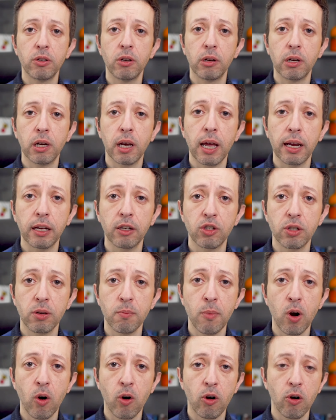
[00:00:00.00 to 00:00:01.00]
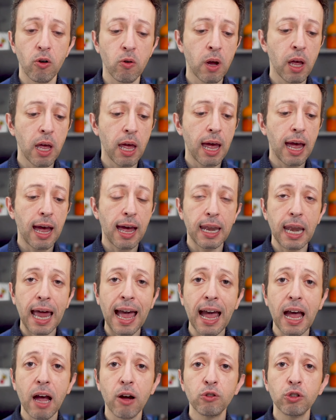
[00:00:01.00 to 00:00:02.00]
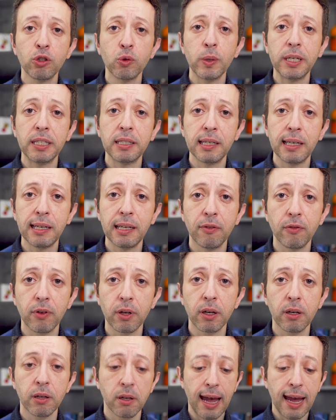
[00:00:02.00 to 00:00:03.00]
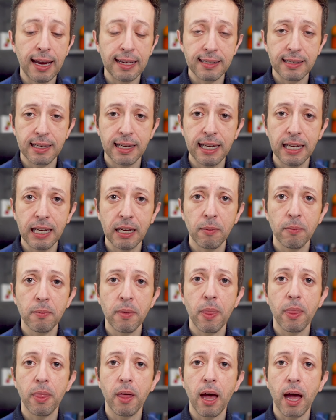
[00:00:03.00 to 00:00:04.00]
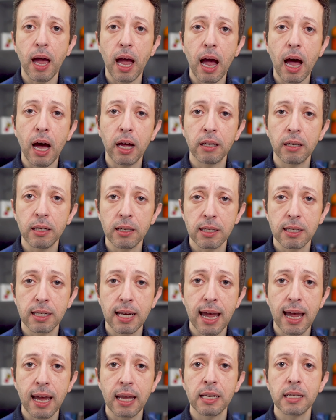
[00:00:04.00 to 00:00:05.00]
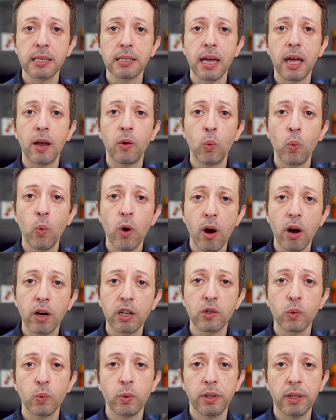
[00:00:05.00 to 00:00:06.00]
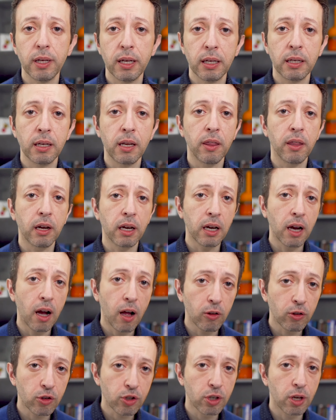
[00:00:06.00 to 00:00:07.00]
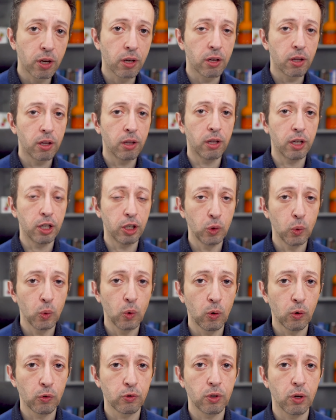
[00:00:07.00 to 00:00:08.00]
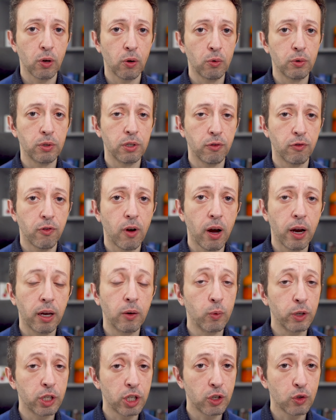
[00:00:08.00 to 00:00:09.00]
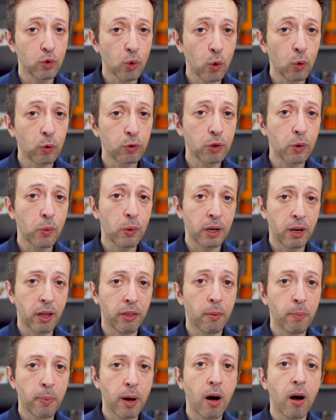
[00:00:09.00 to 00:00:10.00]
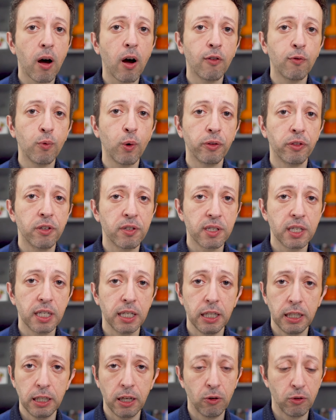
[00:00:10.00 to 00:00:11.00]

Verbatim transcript: look like tomorrow, and how do we deliver a team that understands and works within the culture that you also define, which is also another part of what the C E O